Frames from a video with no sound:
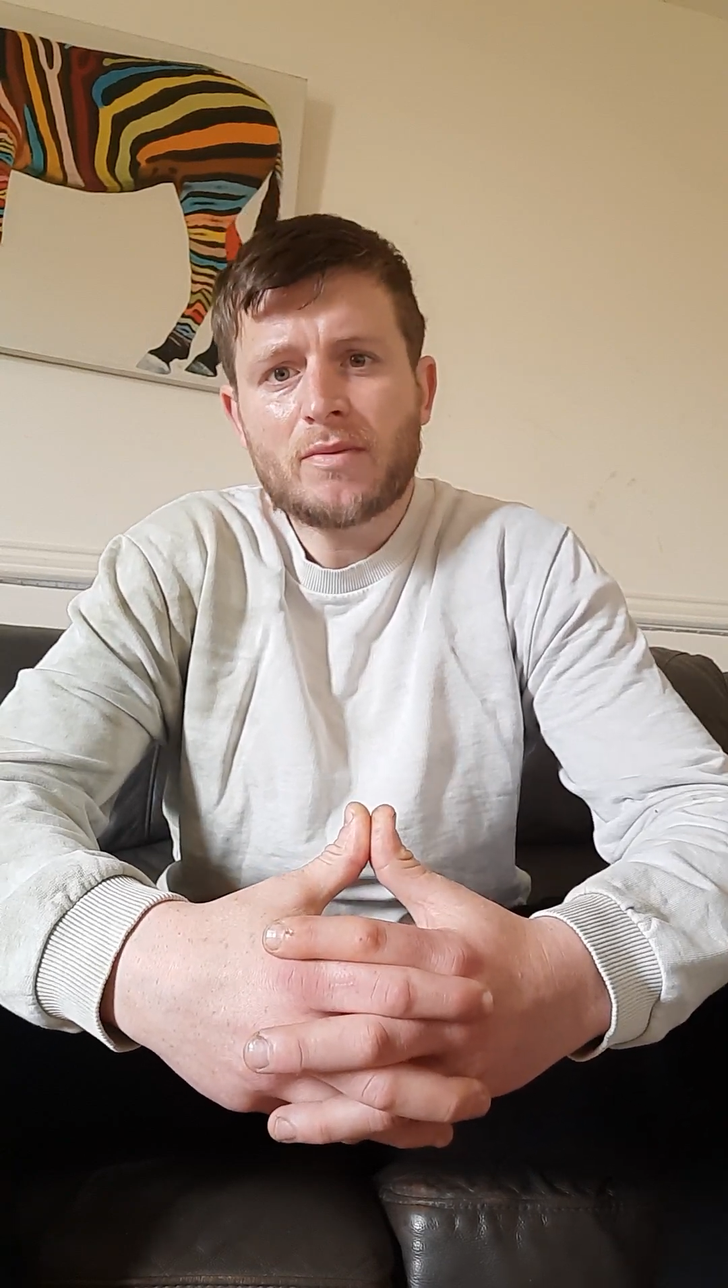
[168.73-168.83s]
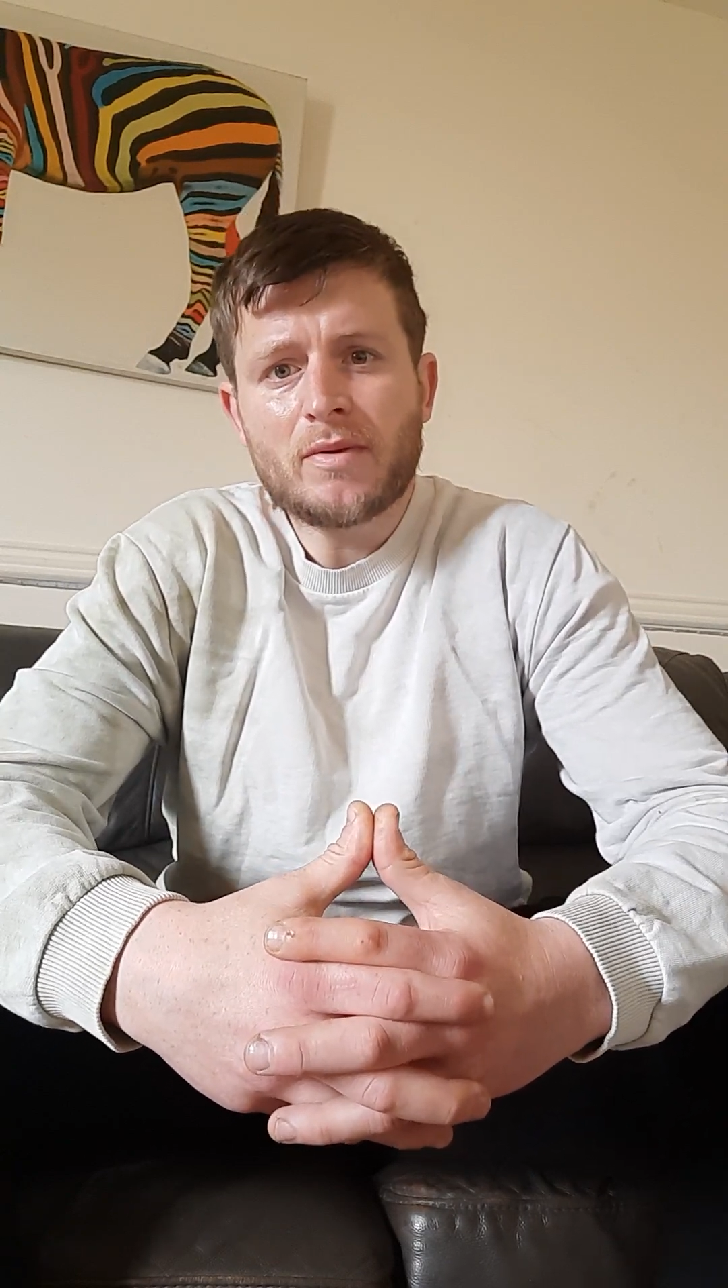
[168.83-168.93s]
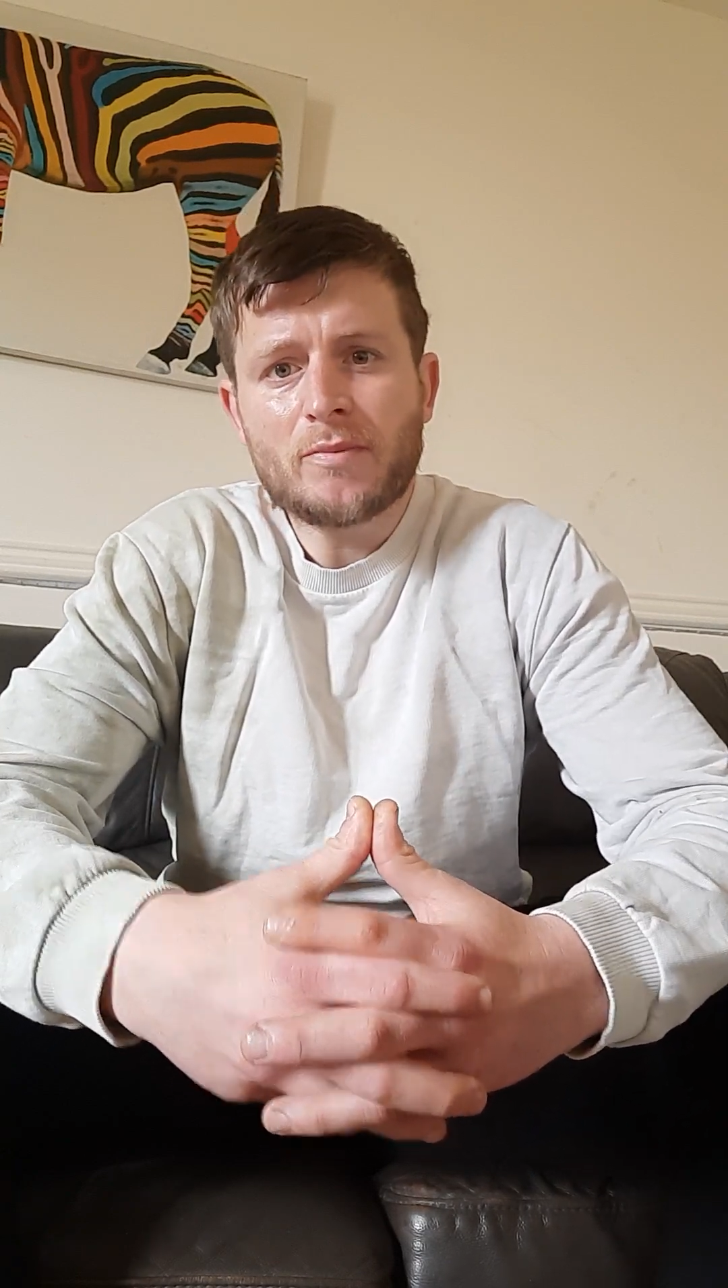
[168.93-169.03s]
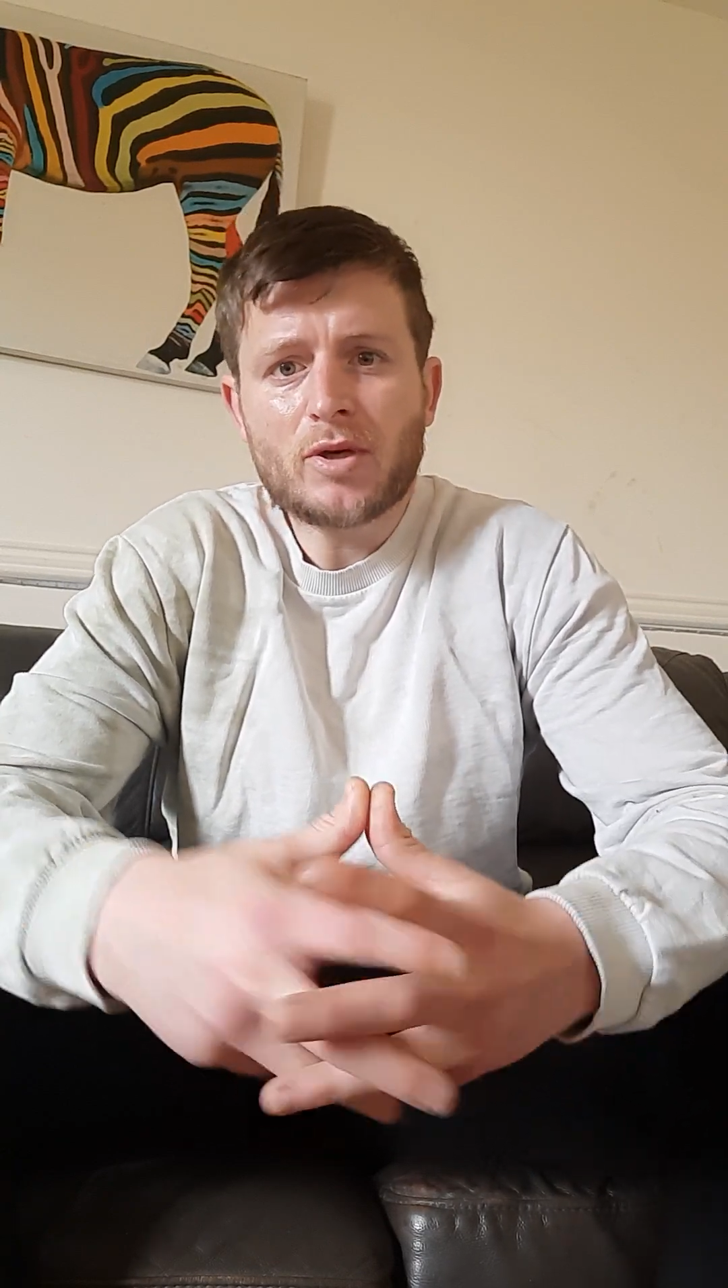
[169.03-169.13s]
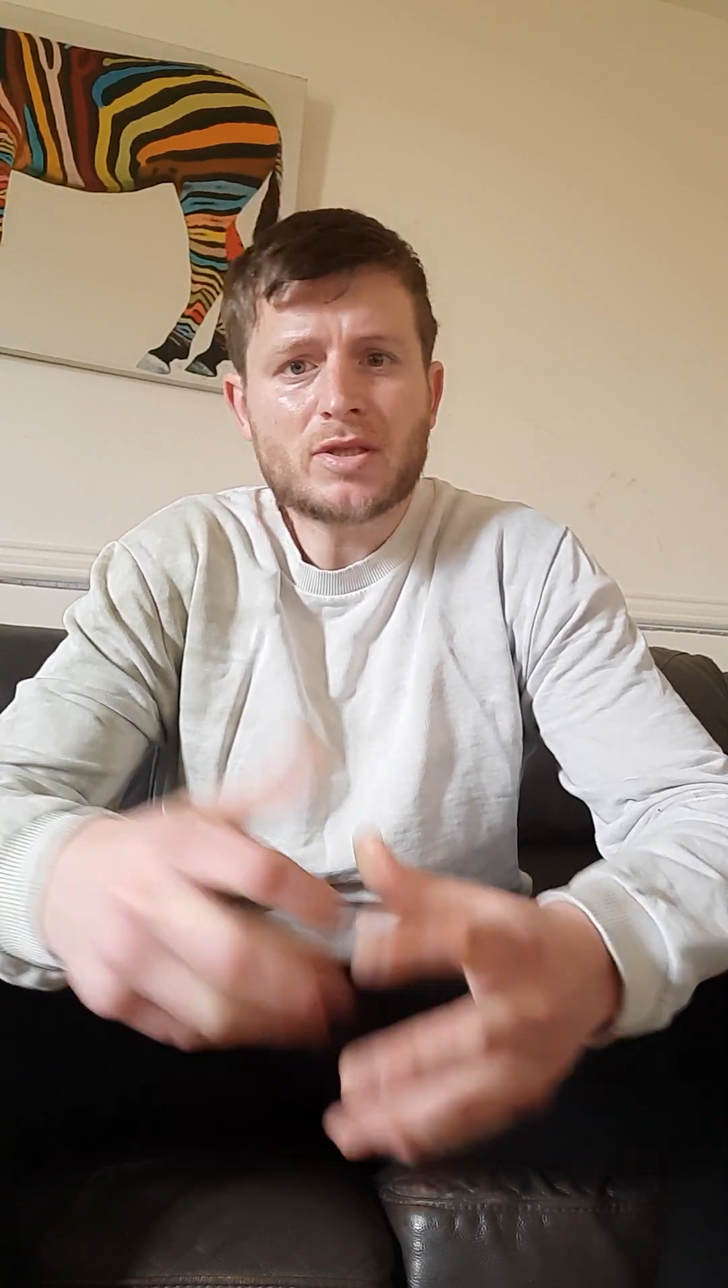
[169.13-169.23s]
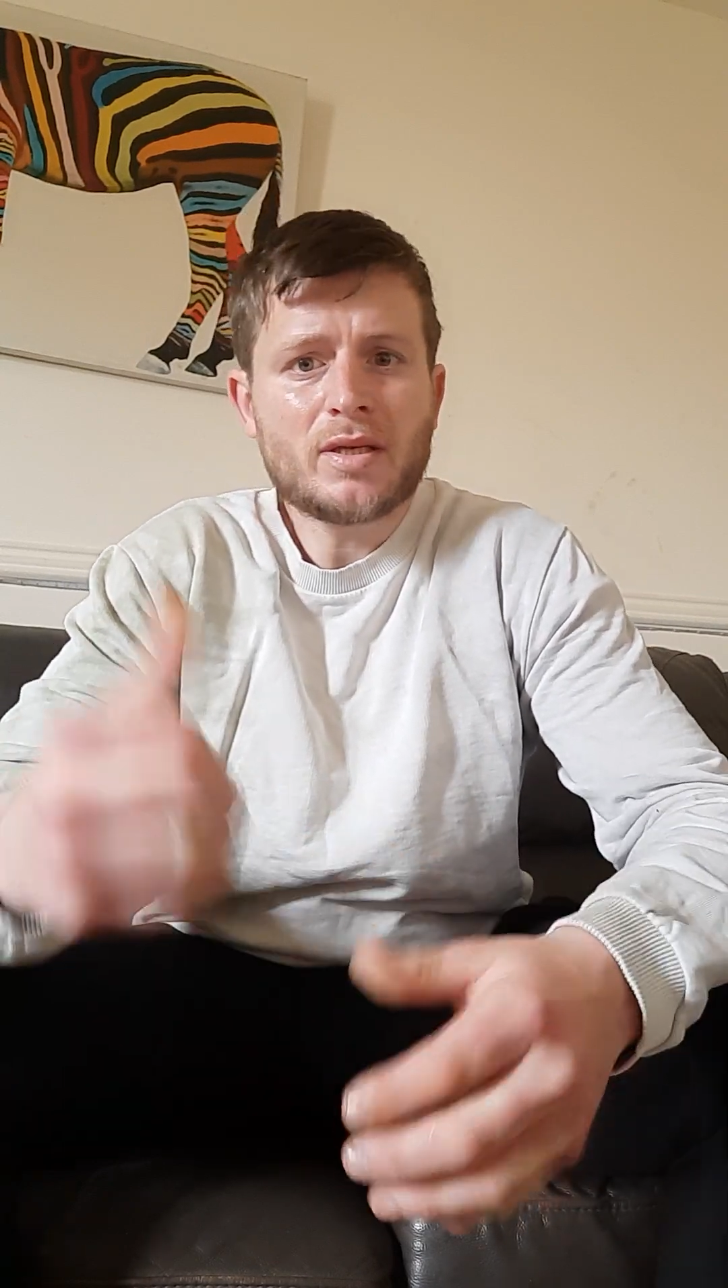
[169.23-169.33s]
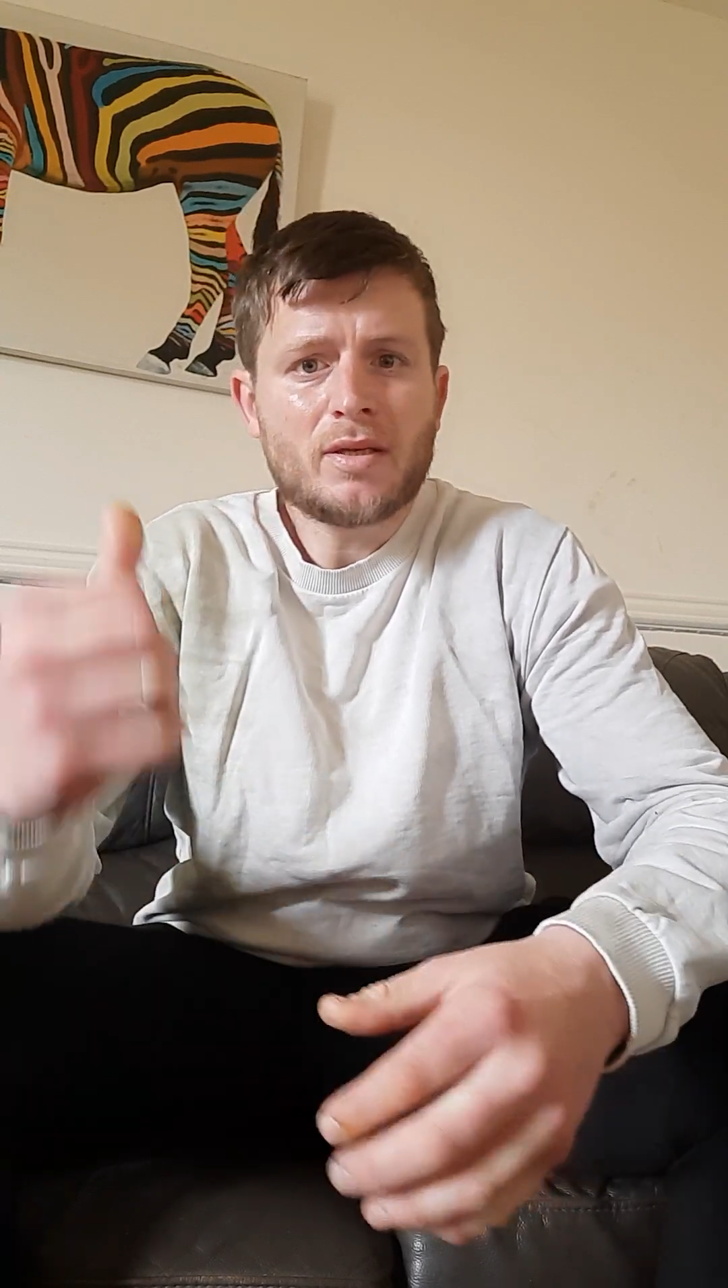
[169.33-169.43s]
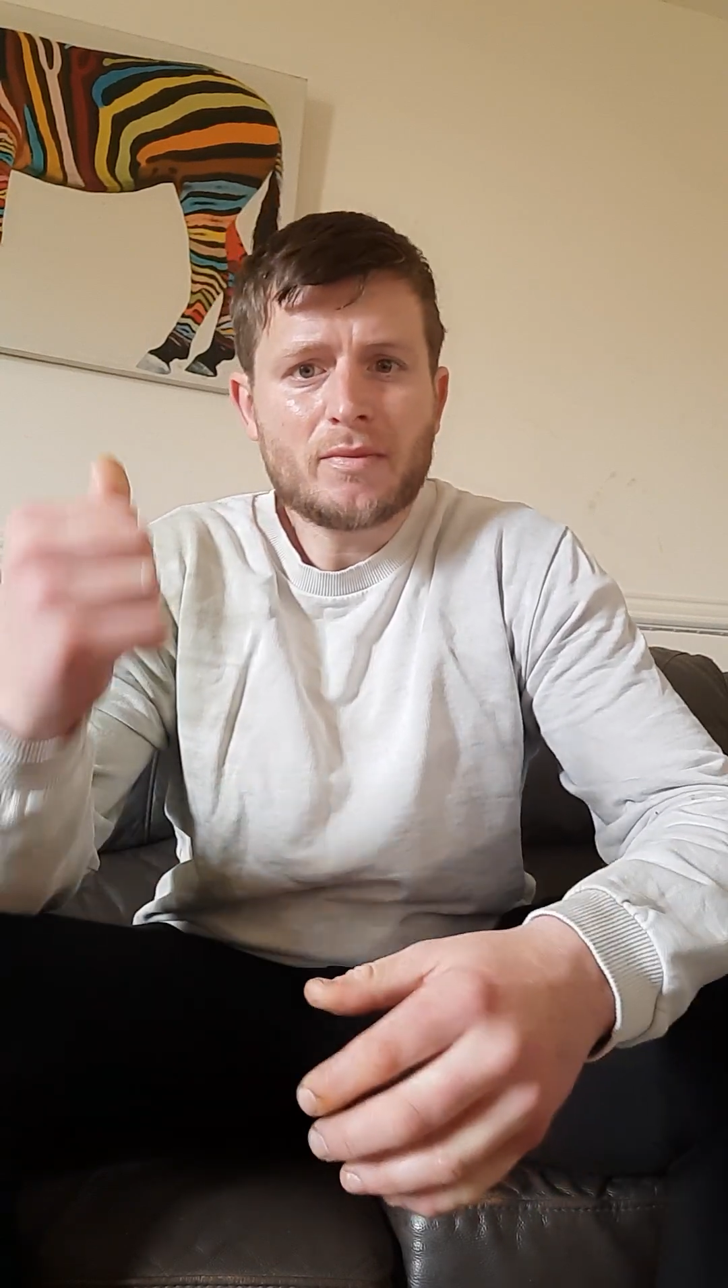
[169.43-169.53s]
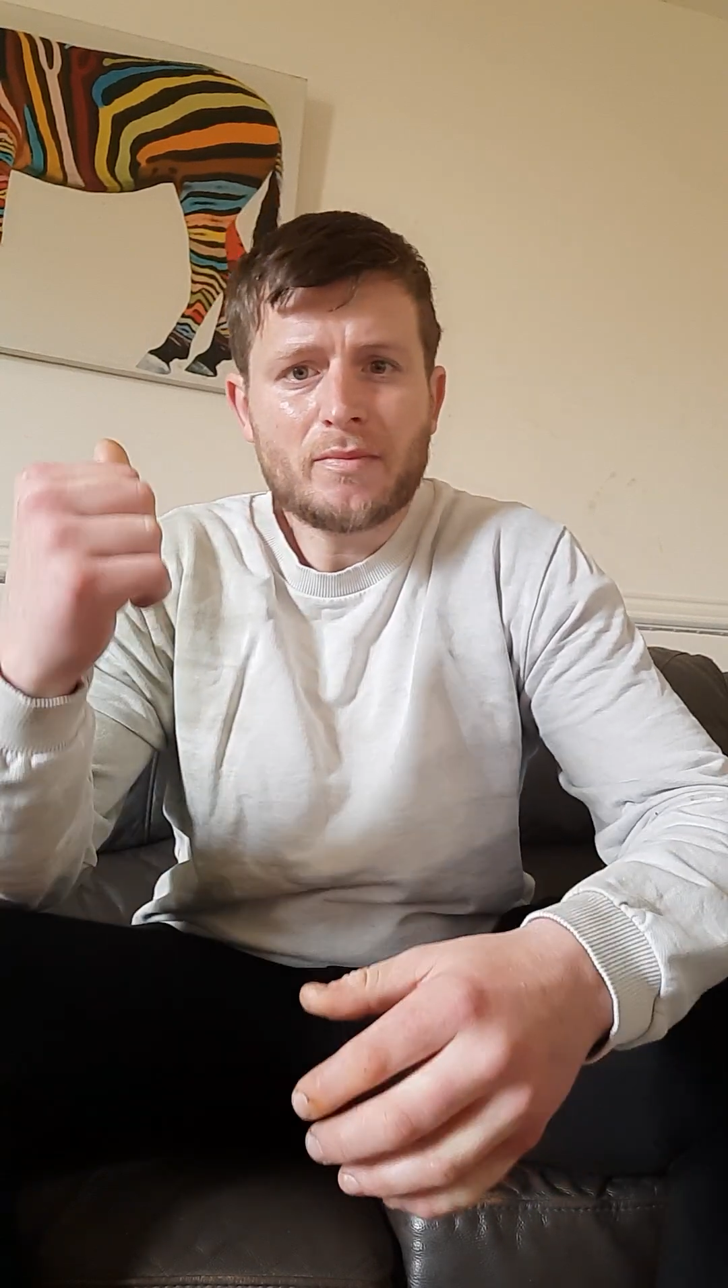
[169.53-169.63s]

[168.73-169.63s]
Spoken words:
and boys say,